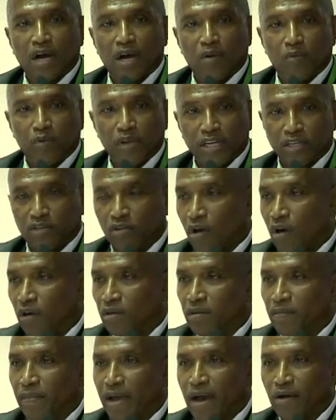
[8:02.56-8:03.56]
We had
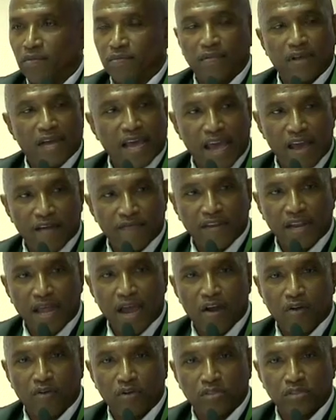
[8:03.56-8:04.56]
talked about a half an
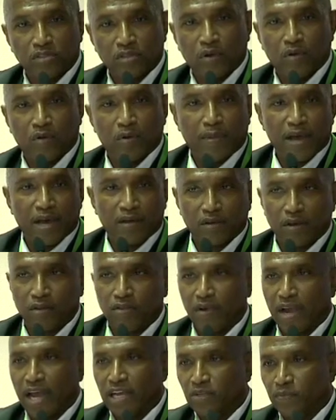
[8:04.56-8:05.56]
hour or so about
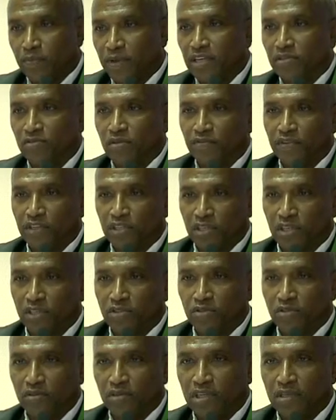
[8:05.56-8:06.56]
other aspects of his
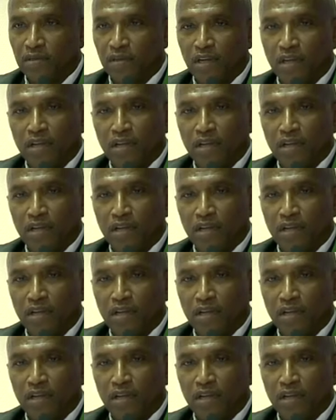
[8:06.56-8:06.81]
history.